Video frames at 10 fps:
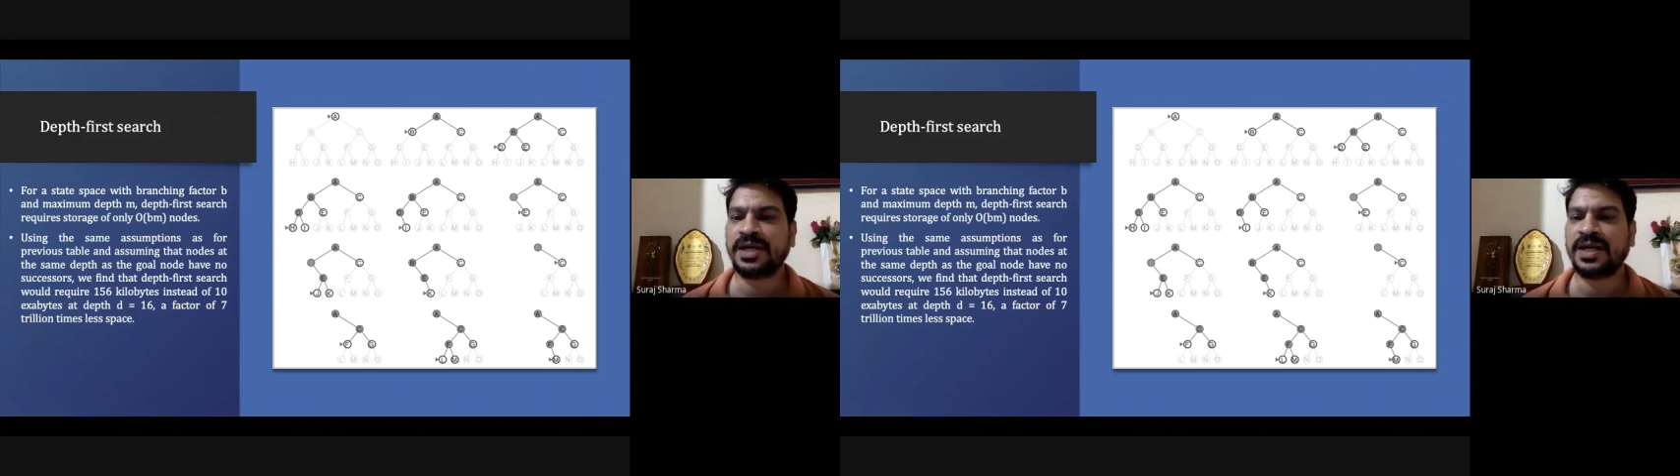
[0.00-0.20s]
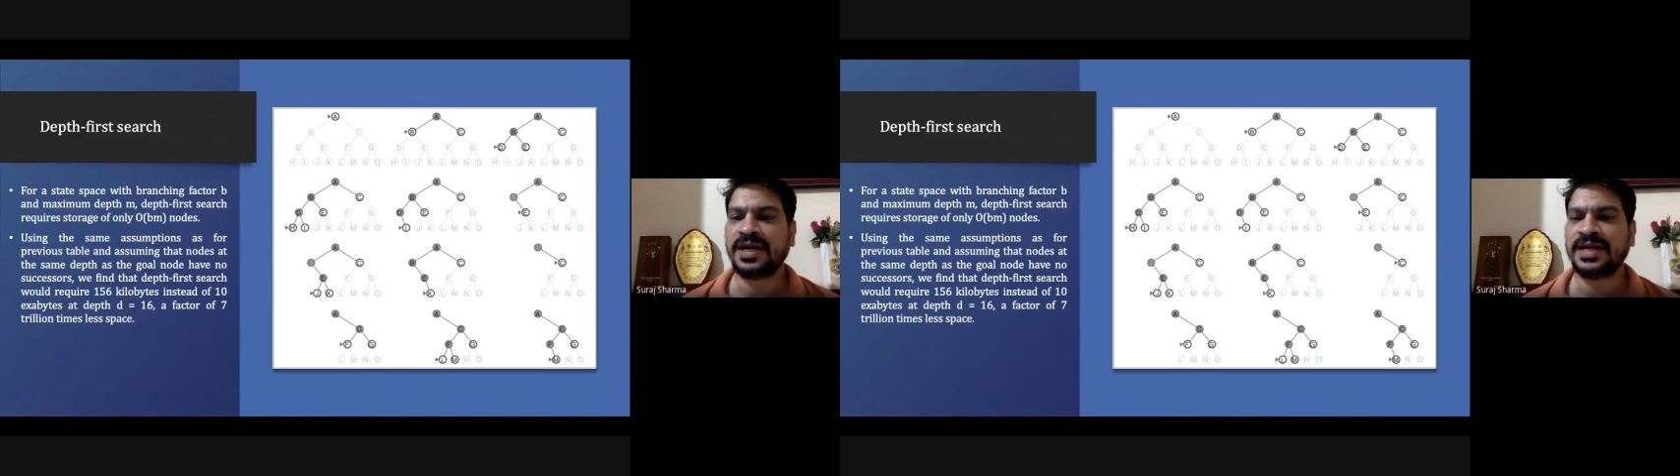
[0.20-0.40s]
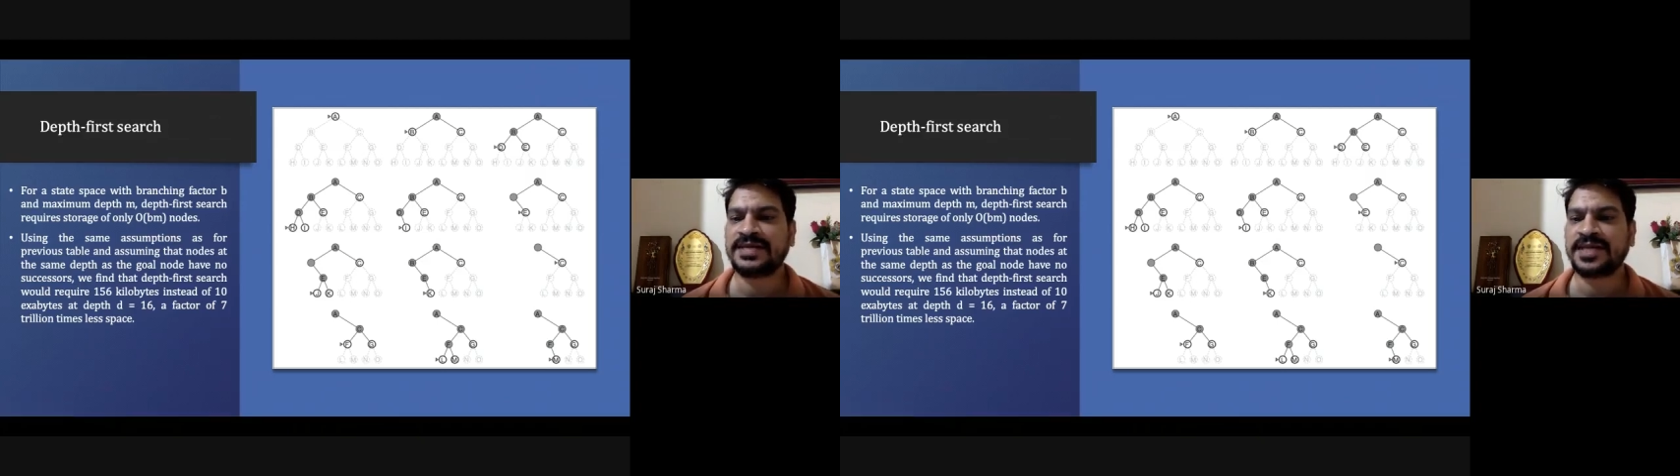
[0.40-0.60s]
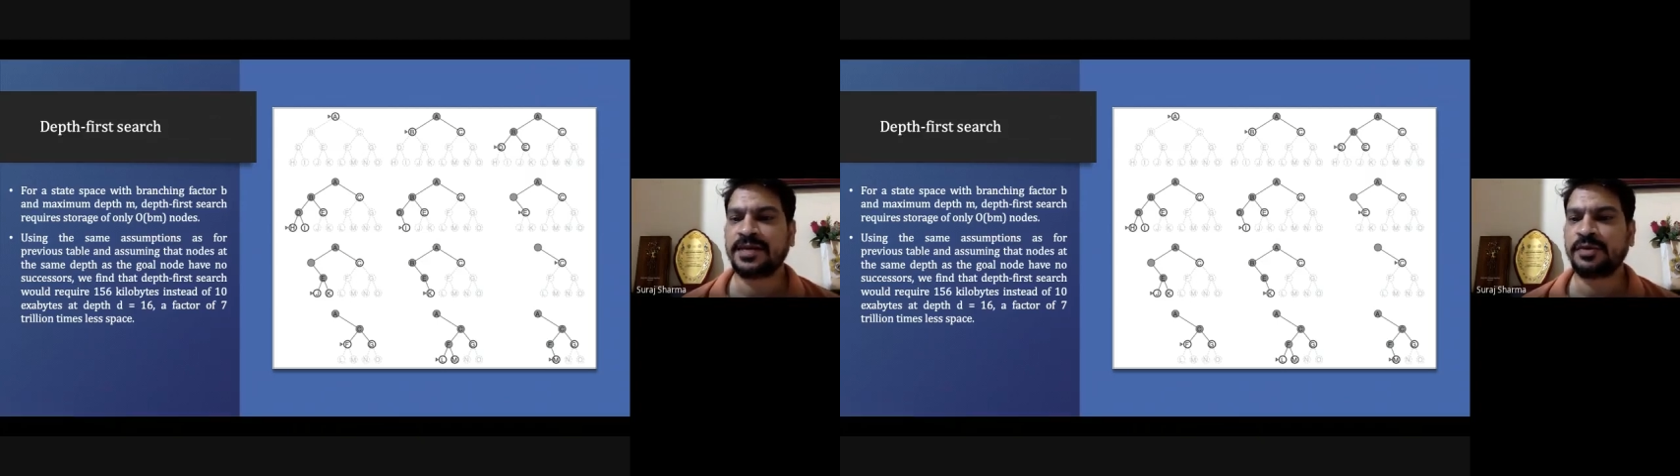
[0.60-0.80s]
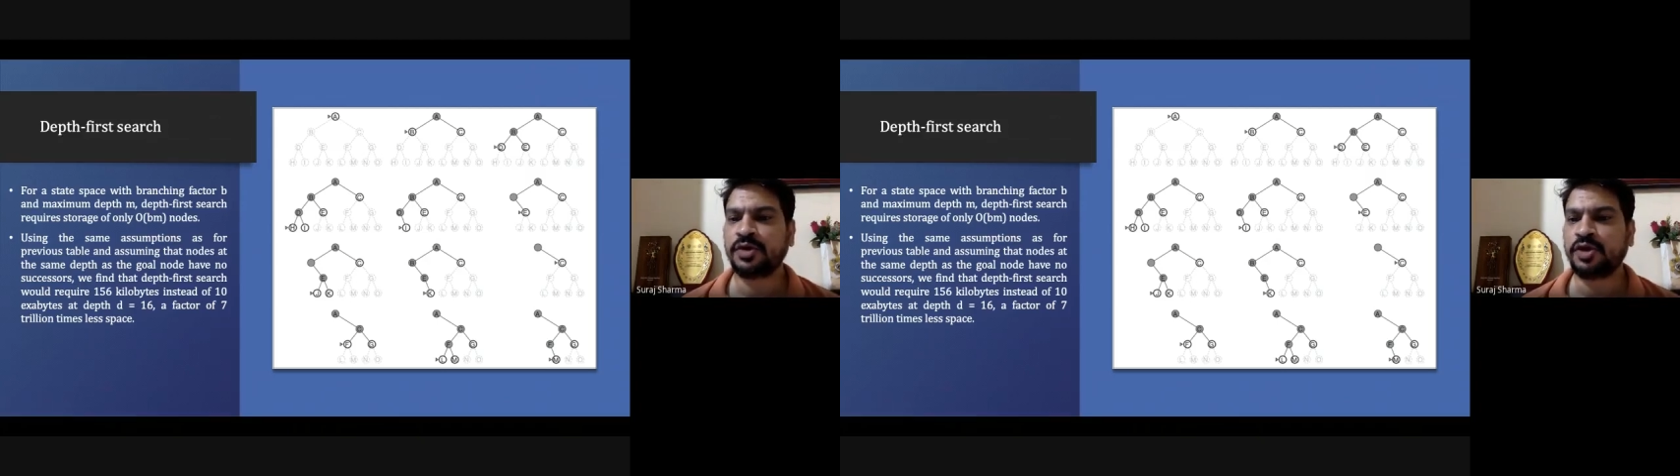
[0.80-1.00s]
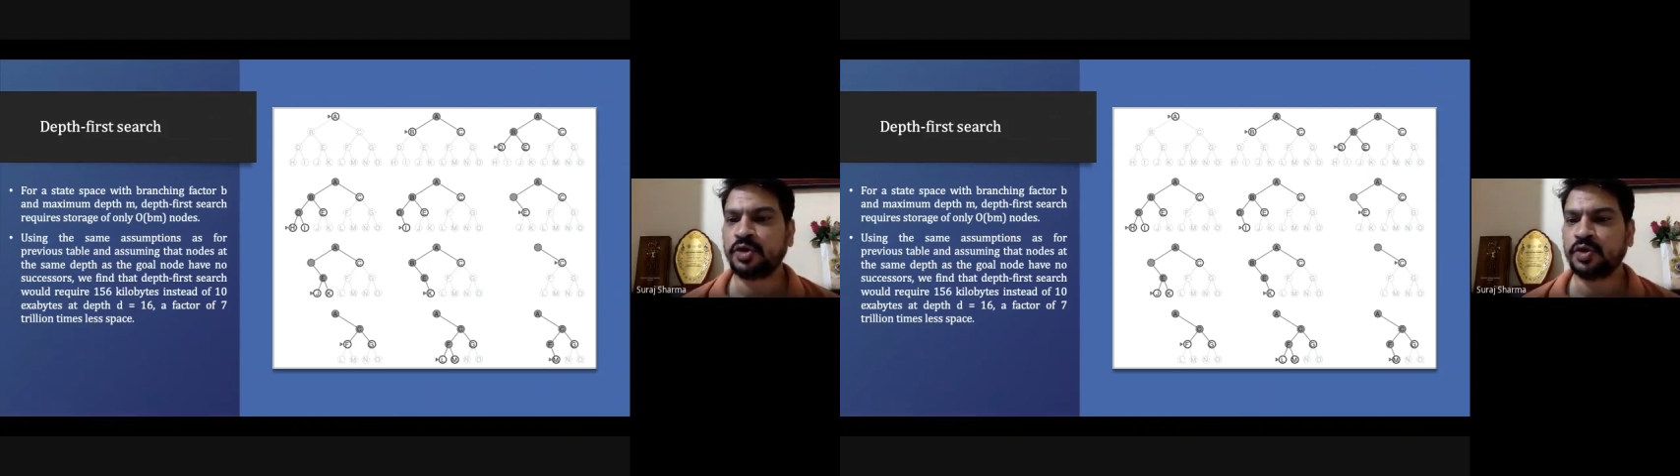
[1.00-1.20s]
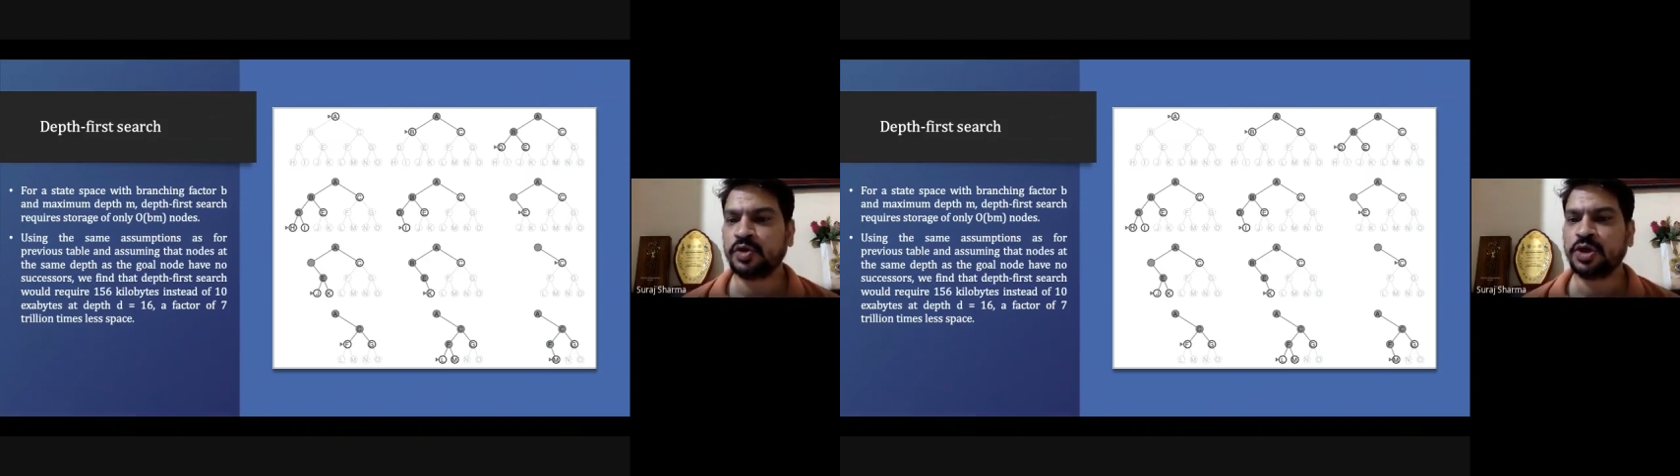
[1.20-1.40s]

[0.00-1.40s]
let's say up to 2,